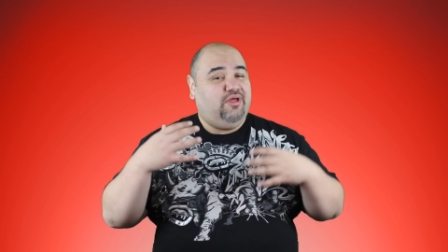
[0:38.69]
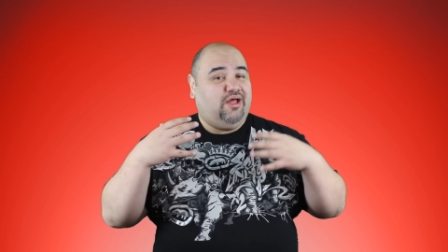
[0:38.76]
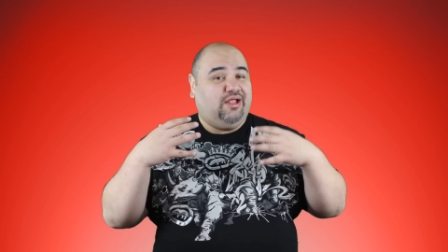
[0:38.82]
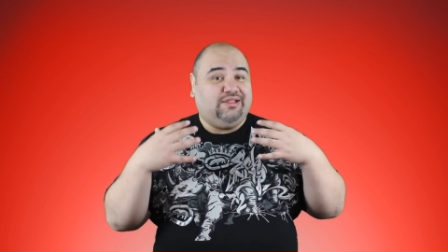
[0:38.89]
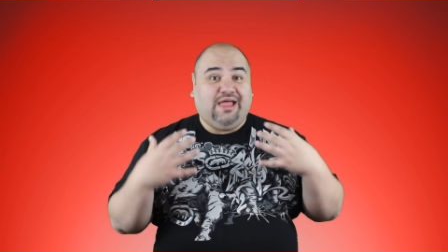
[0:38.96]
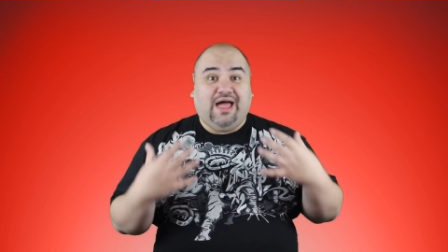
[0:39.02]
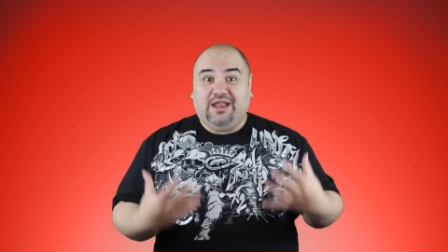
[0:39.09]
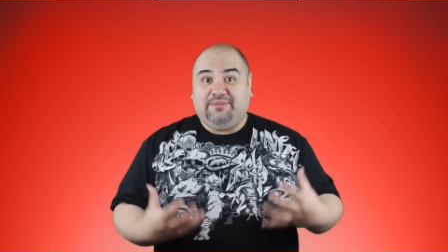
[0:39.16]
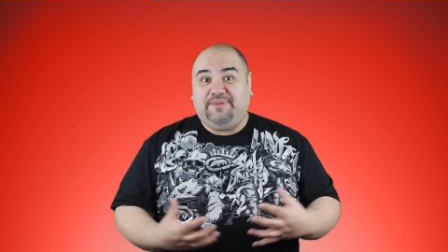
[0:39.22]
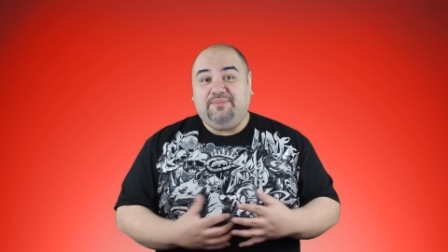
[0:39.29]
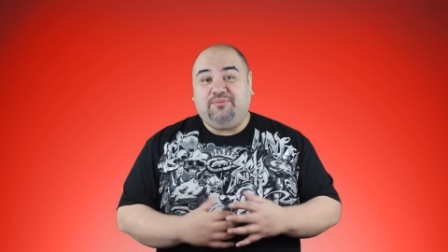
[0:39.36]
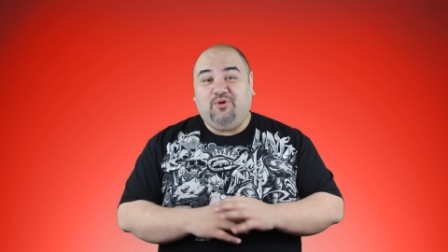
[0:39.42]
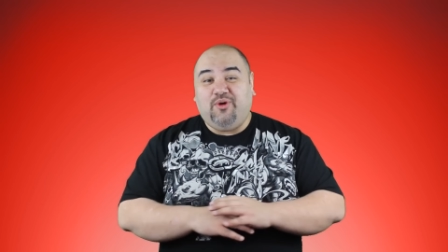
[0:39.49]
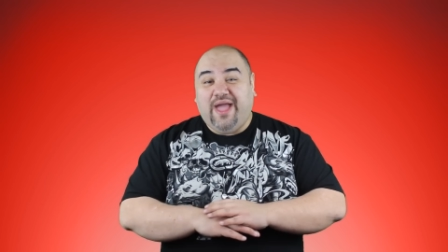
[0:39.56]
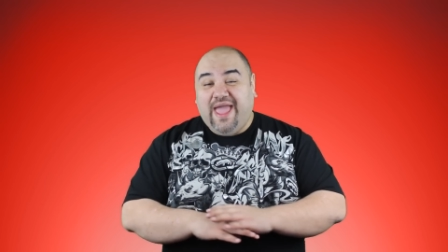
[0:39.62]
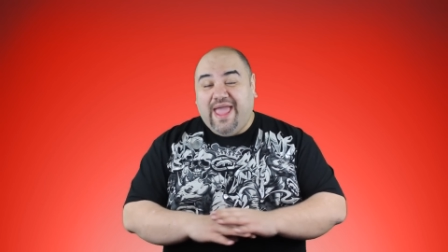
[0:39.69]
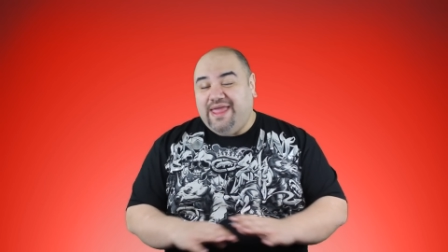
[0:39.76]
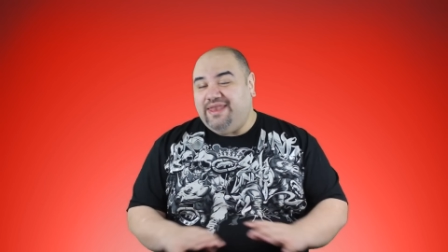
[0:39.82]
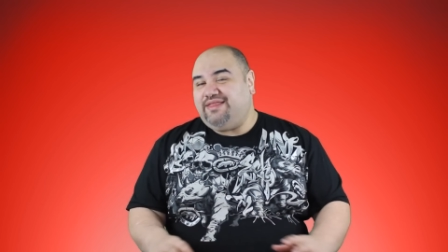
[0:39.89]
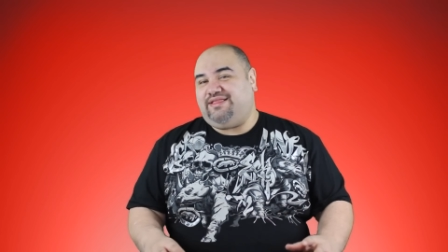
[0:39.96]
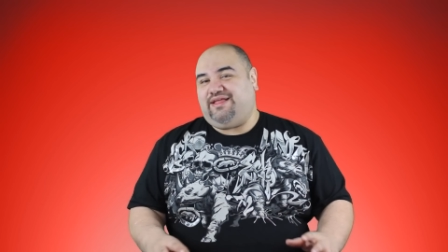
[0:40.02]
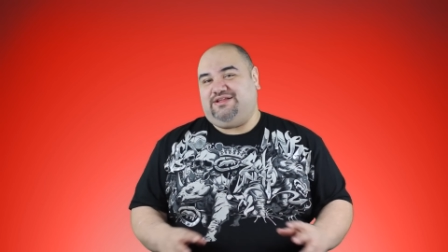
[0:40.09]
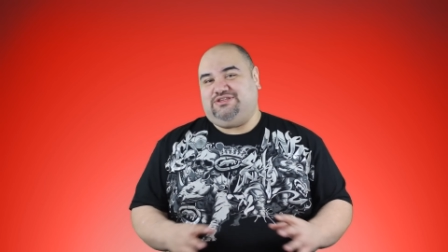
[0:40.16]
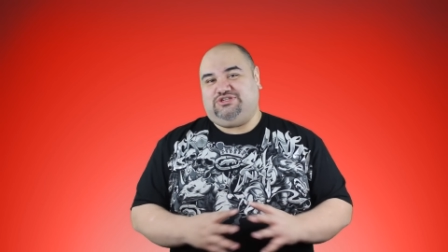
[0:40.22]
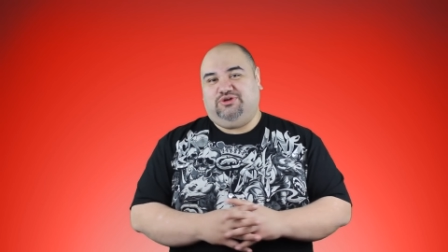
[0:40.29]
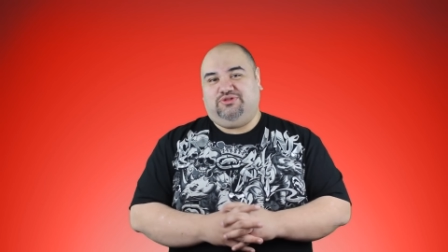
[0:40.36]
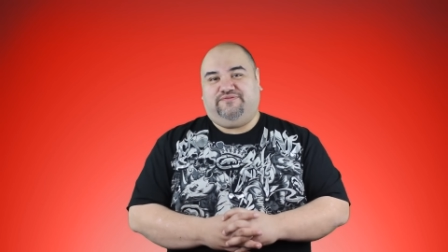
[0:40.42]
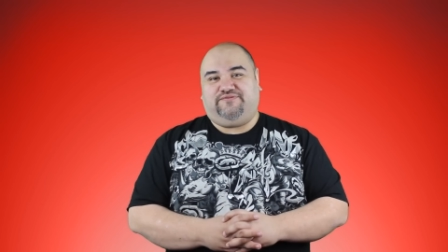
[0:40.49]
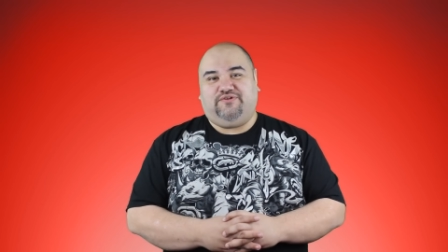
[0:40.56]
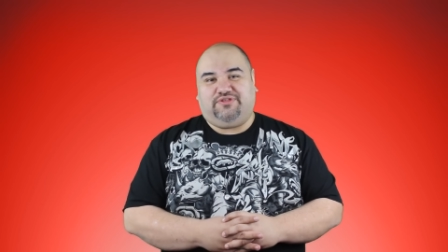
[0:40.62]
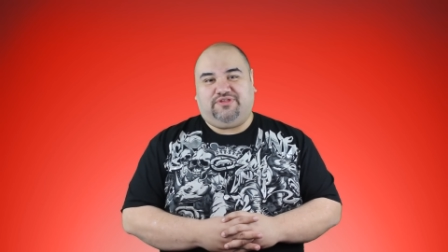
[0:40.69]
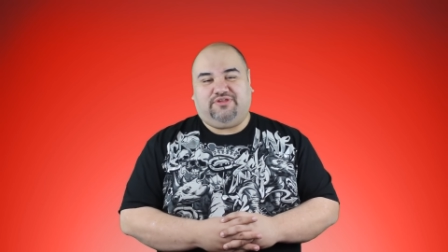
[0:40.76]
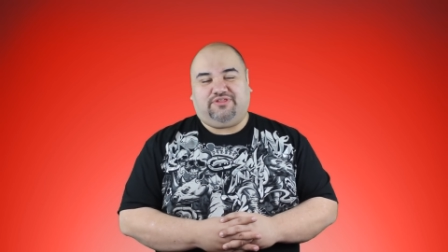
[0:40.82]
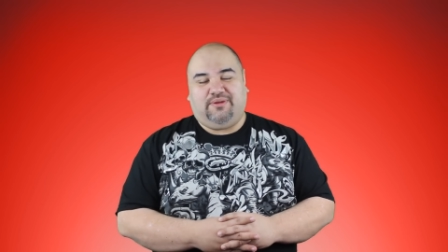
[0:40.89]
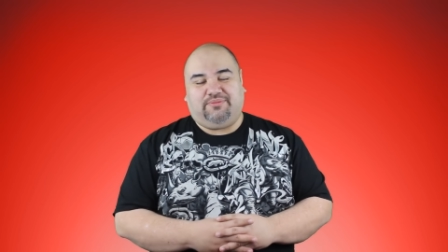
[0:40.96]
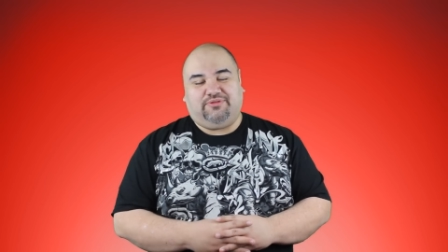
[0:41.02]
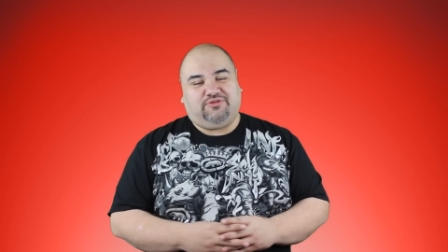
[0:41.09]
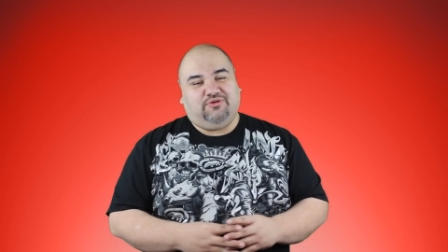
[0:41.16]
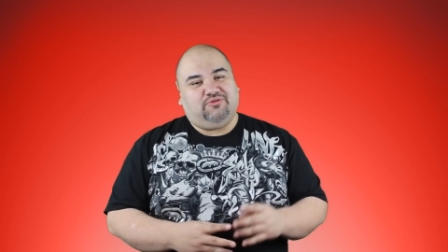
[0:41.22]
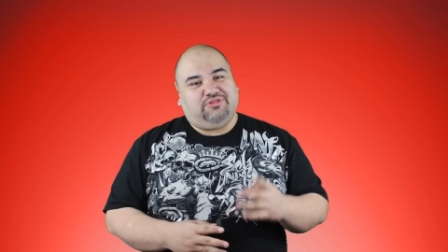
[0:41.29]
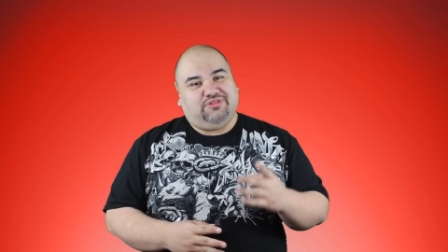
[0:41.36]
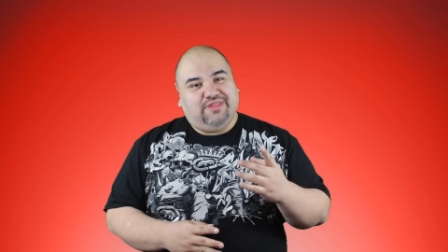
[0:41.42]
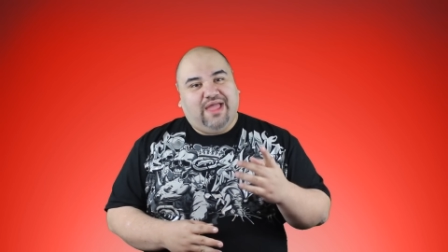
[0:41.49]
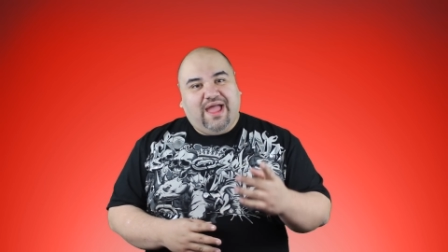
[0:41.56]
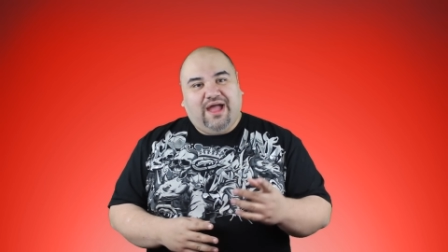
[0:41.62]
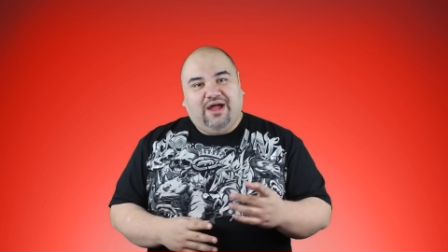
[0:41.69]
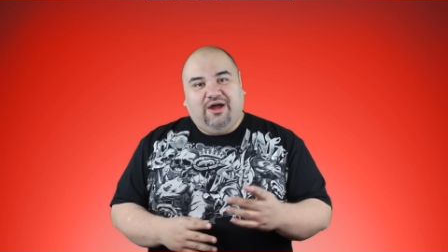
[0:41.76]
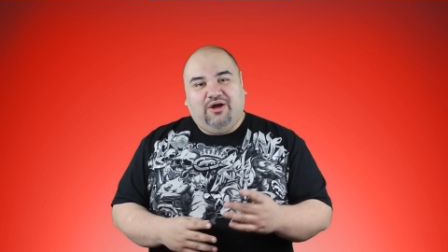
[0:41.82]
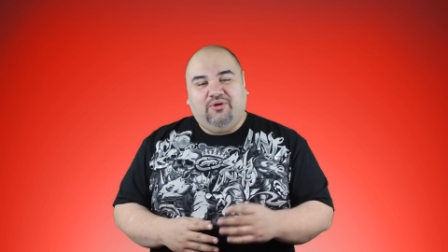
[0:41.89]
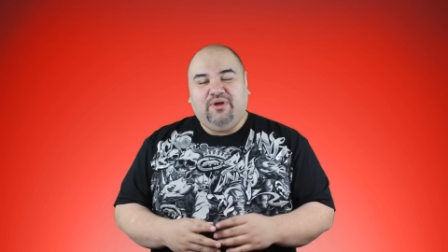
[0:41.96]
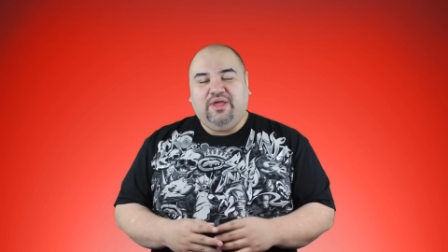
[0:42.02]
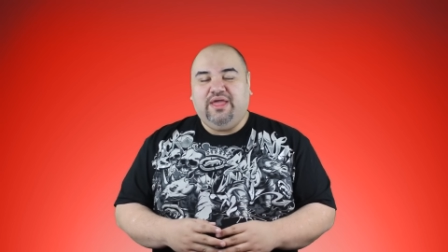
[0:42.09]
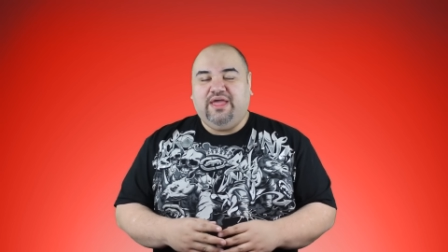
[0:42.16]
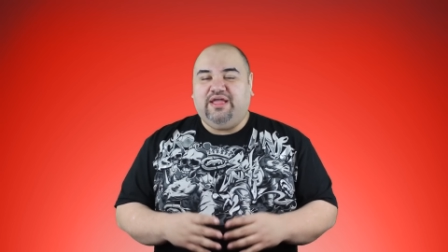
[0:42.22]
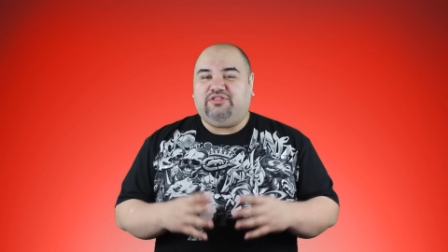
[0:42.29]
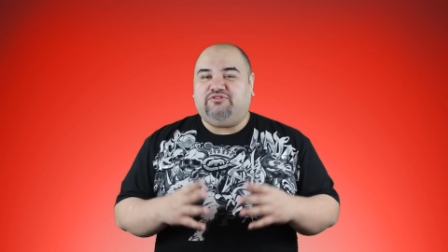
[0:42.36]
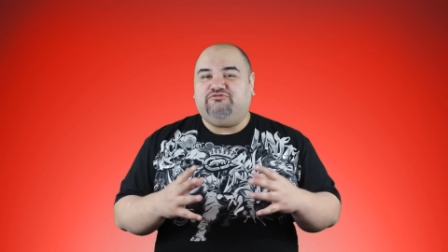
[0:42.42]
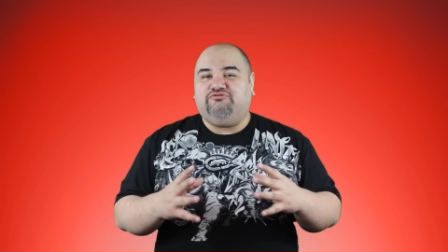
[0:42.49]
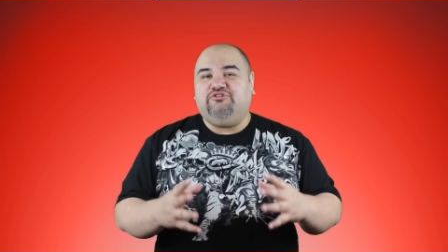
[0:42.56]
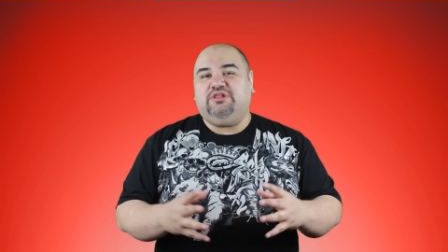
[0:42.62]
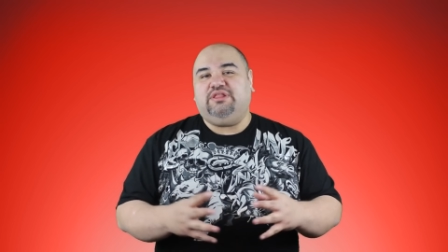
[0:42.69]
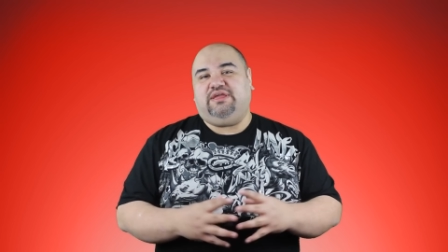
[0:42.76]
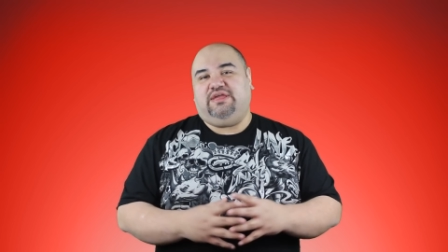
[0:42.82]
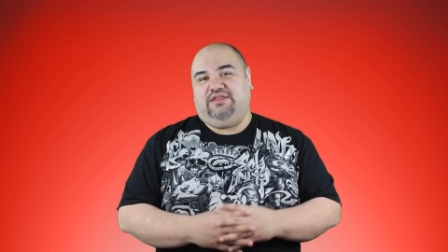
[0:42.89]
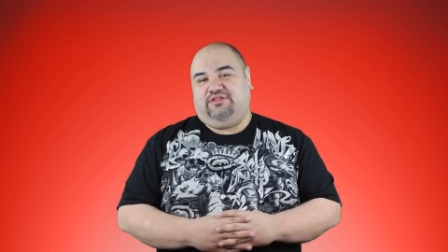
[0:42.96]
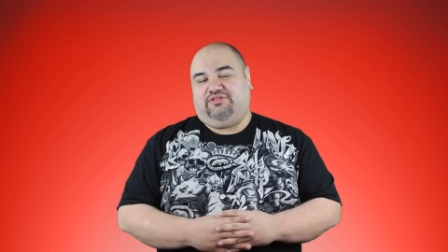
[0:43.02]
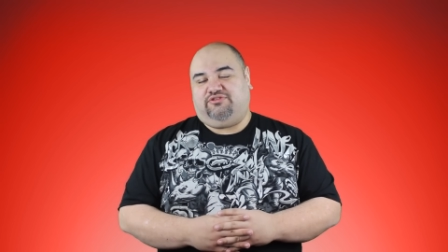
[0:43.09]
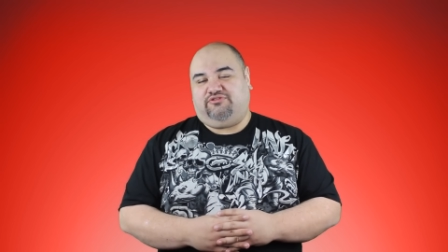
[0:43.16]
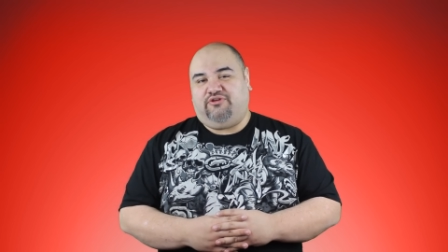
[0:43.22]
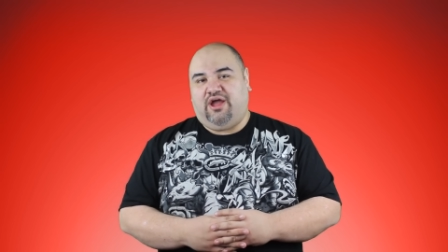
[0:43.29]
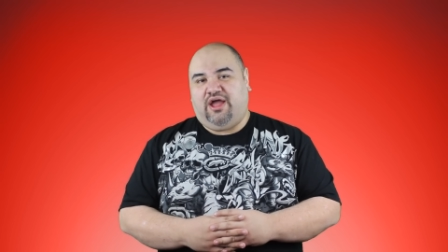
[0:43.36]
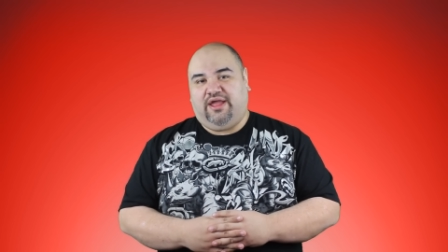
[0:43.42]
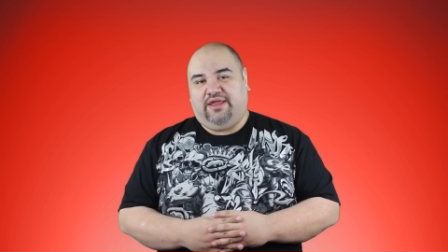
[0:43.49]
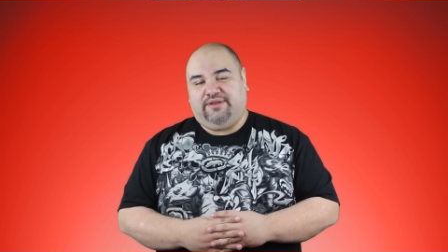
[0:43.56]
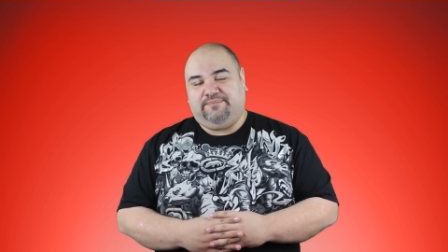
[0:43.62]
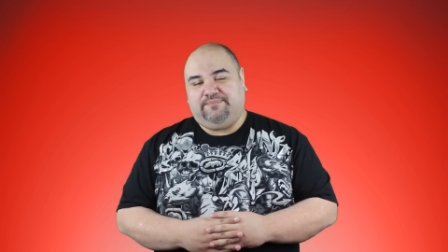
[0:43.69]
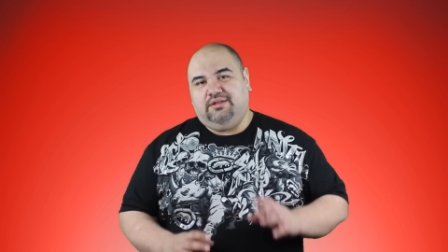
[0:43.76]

A lot of people hated that show the first six episodes. Now, it's really hit its stride.